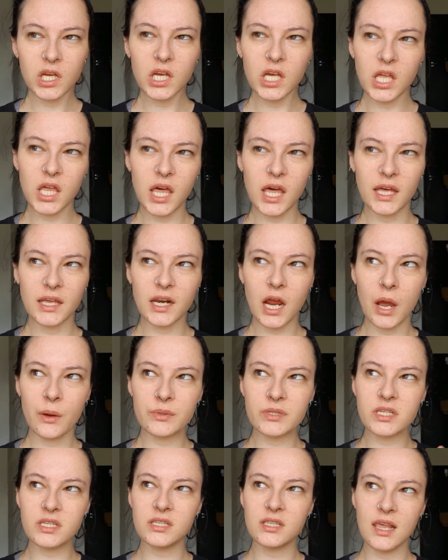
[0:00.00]
And I was
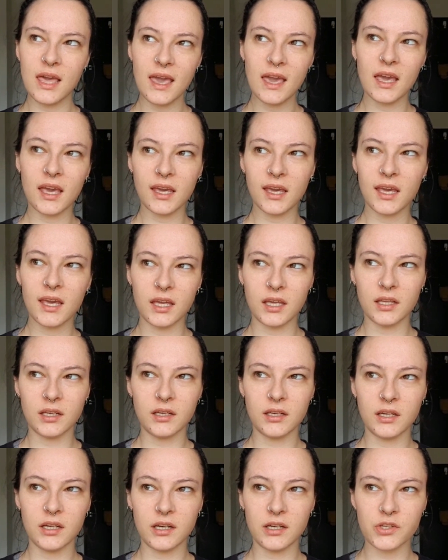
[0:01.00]
just laying
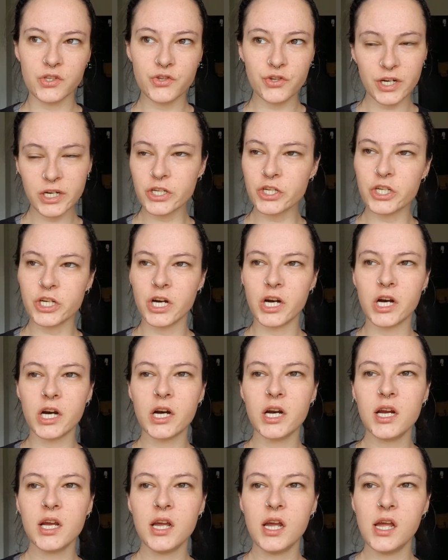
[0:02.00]
in a stretcher,
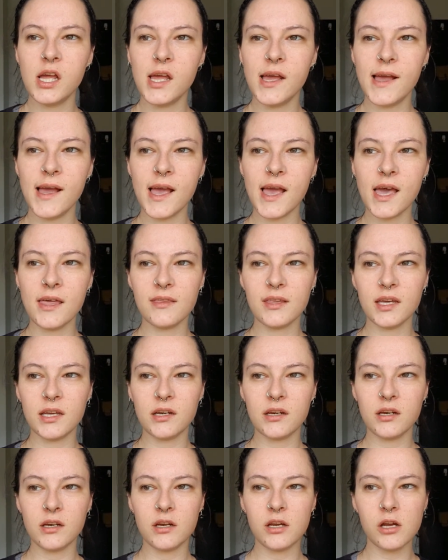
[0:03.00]
and
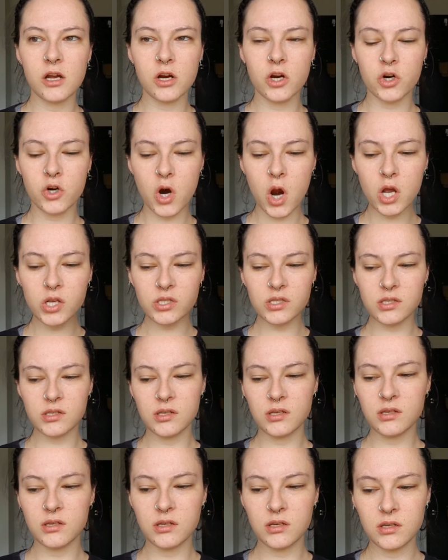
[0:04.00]
then across
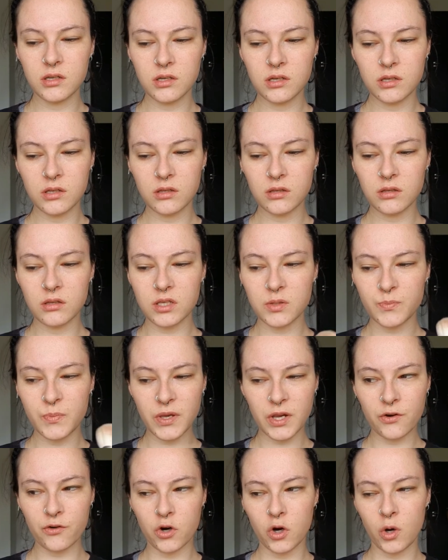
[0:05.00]
this
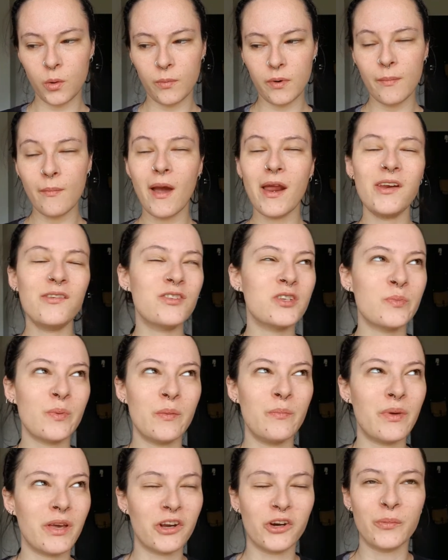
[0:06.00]
big room, it might have just been
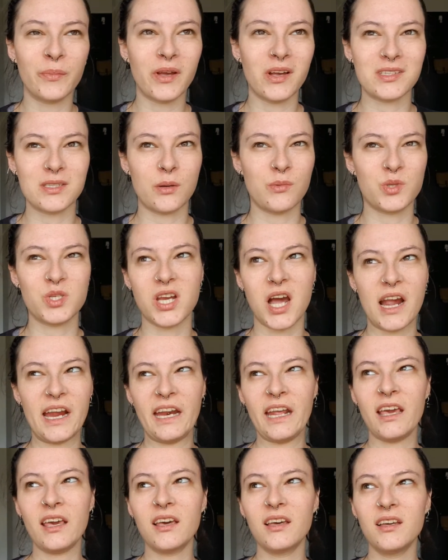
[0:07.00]
bigger because I was
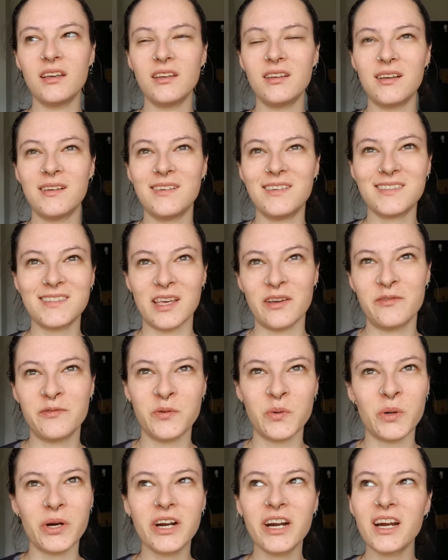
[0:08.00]
tiny, I was like
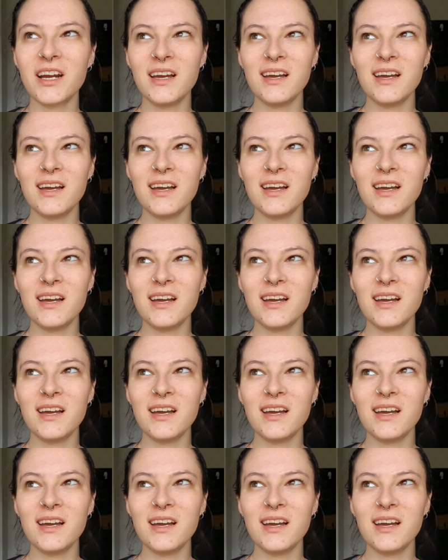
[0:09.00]
4,